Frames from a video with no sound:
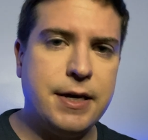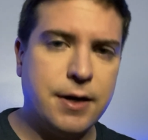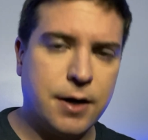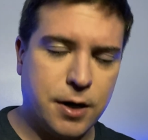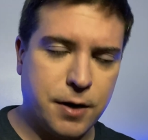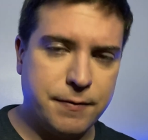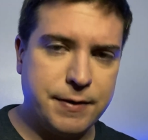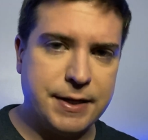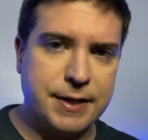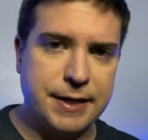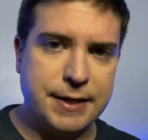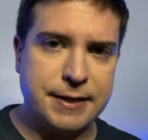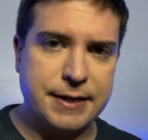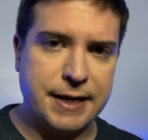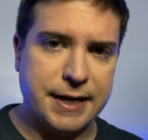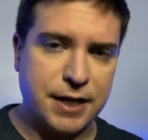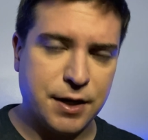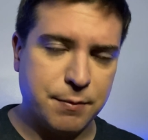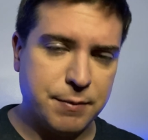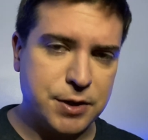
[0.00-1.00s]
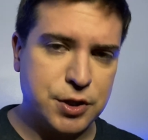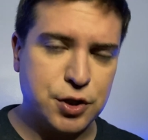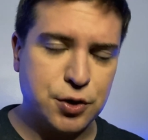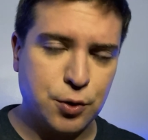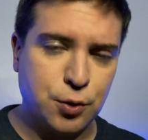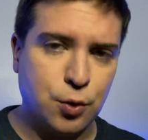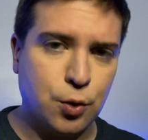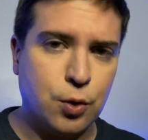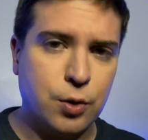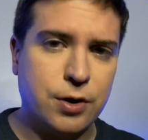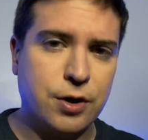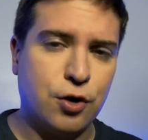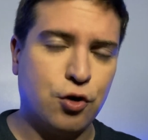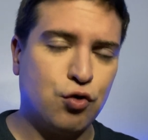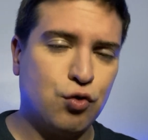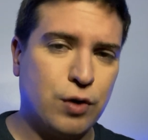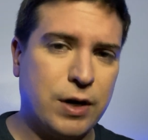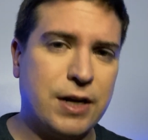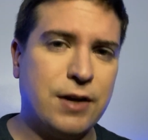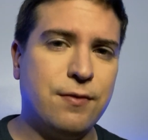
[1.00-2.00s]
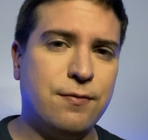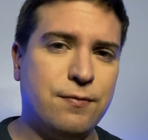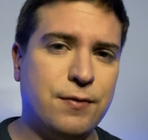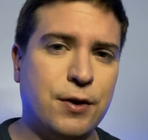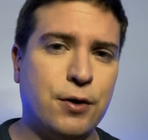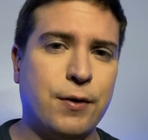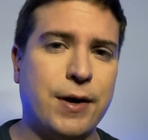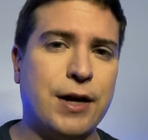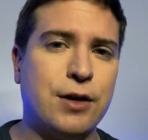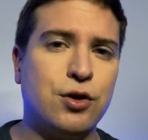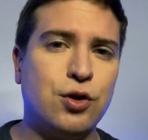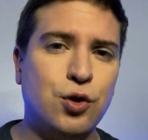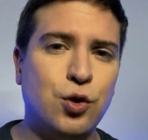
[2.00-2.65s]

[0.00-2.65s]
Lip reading: Harvey Dent, and Commissioner Gordon are trying to figure out